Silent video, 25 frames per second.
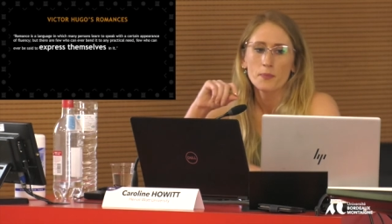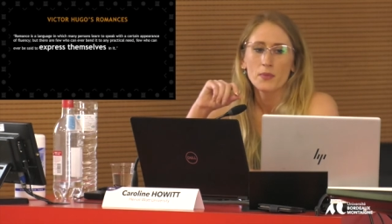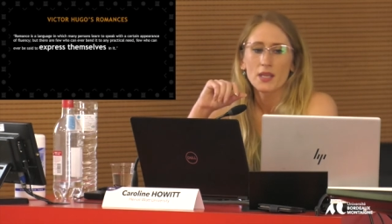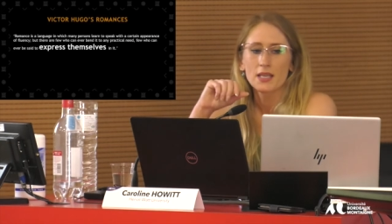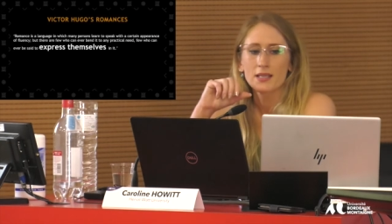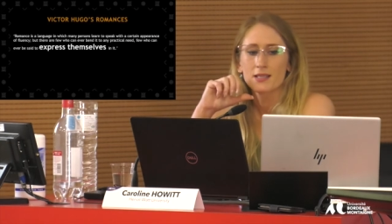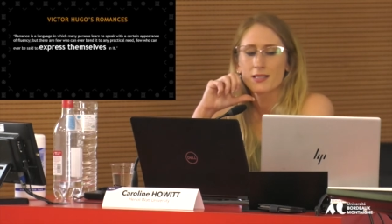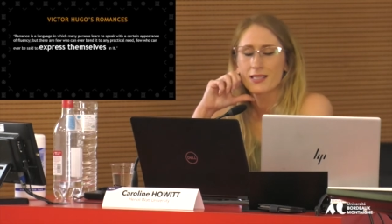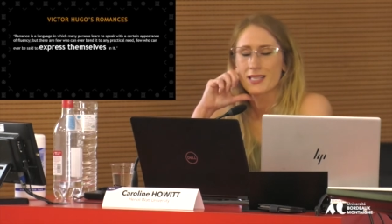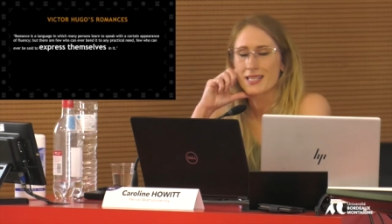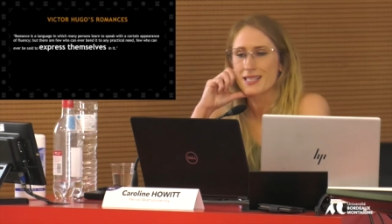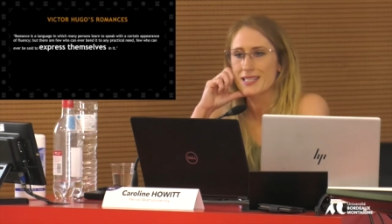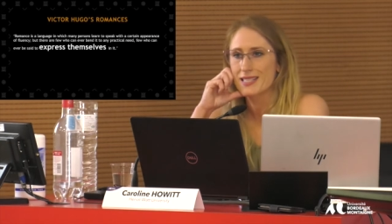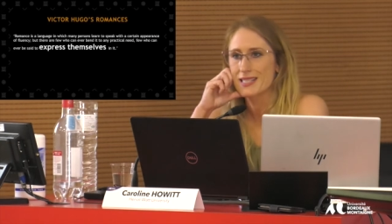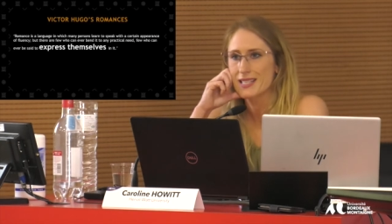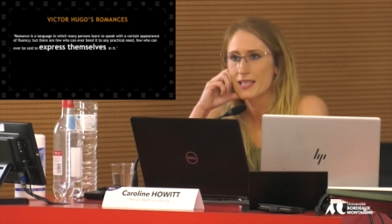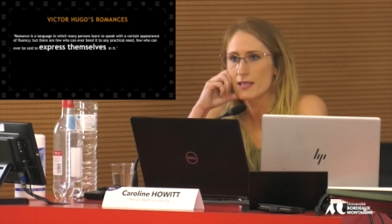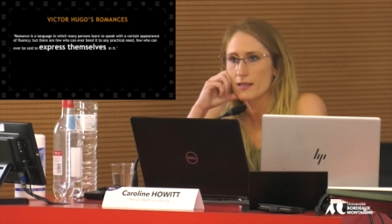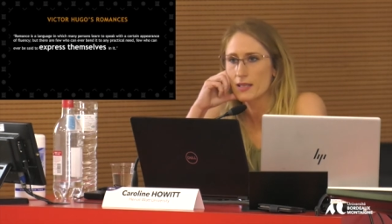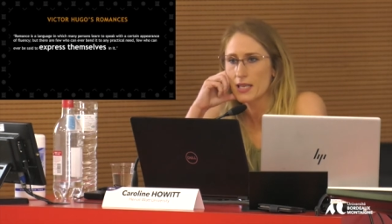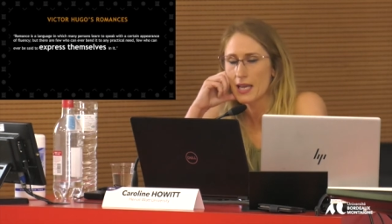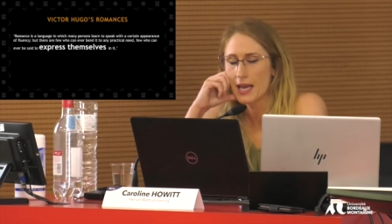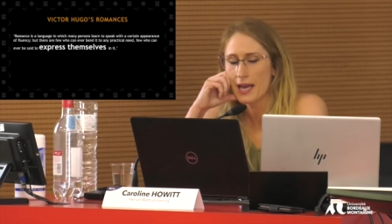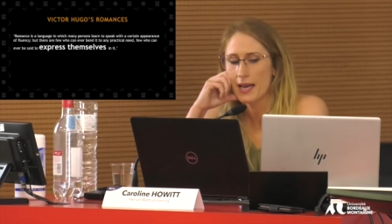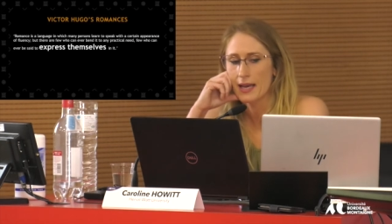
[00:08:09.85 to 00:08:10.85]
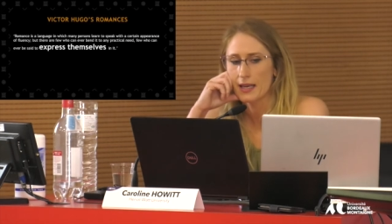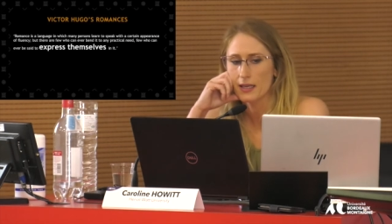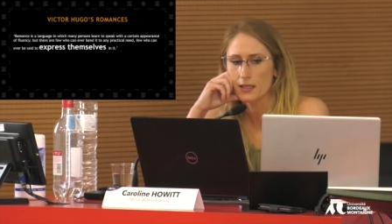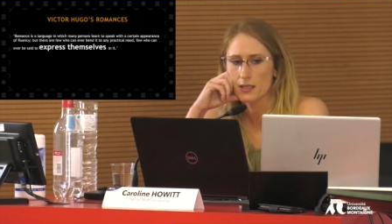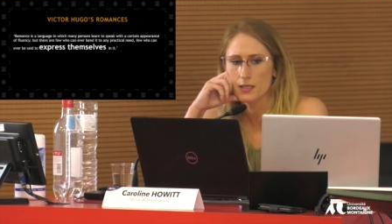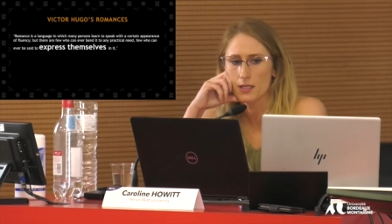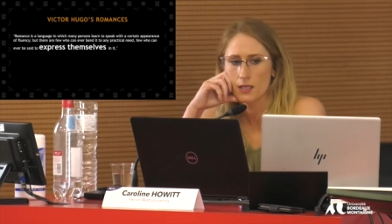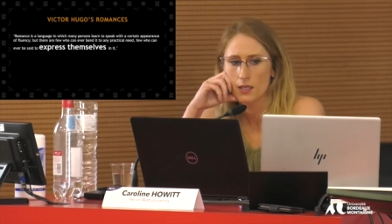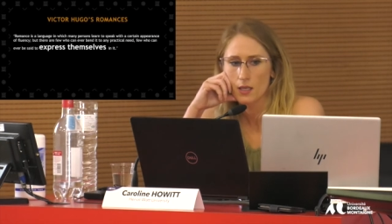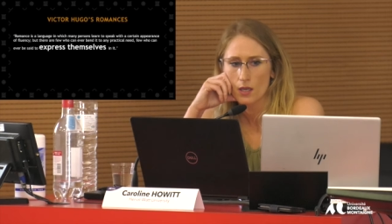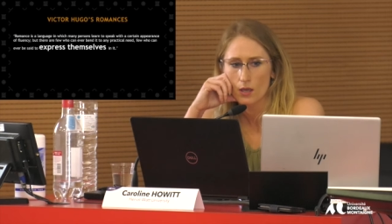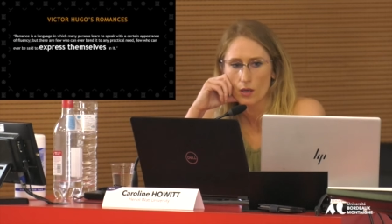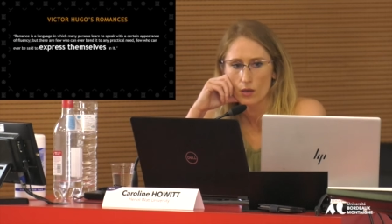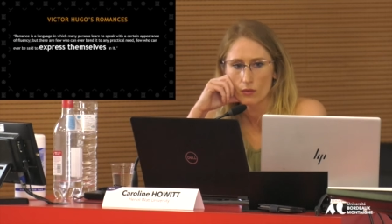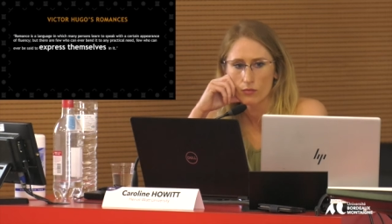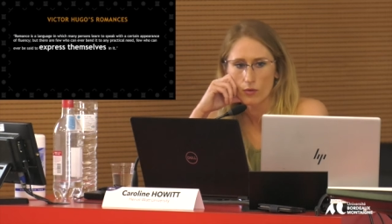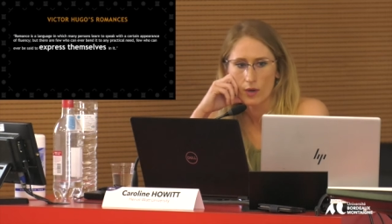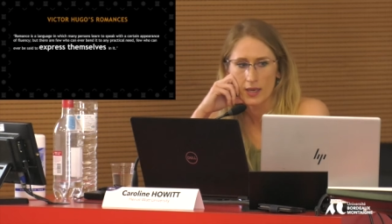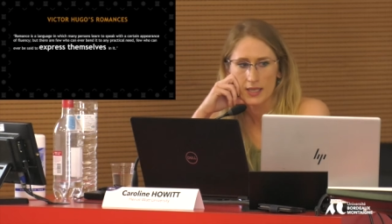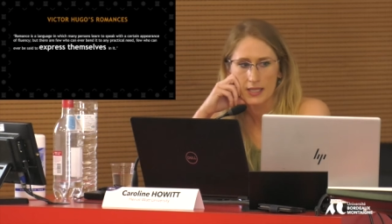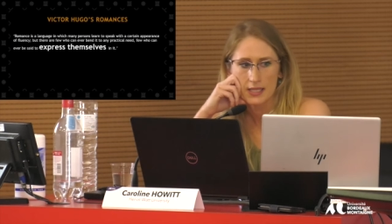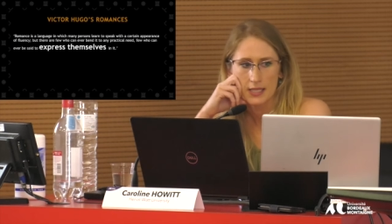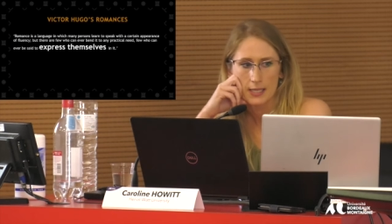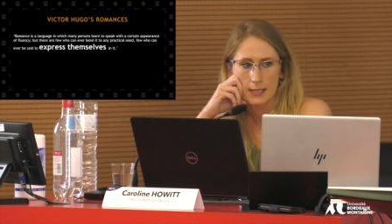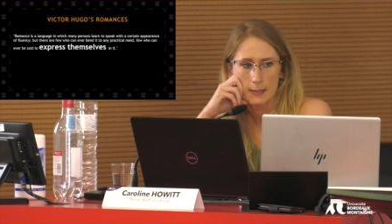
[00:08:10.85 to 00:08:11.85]
exists in the act of
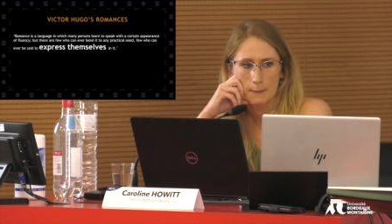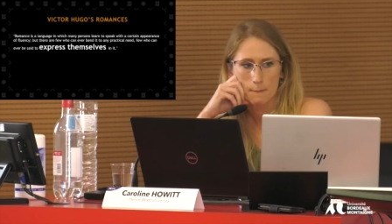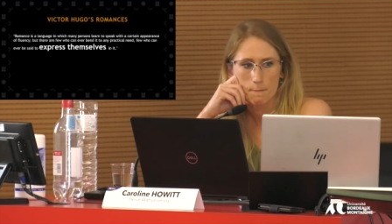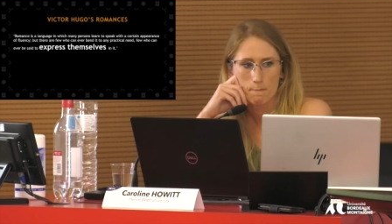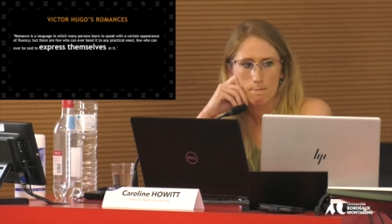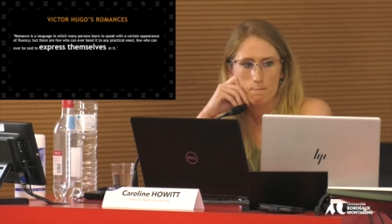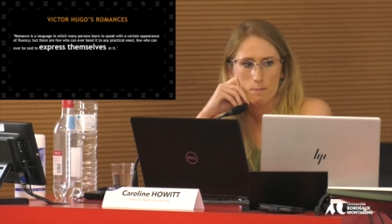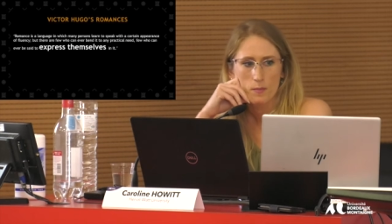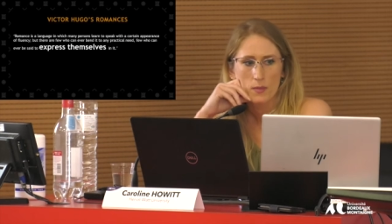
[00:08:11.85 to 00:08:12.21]
writing.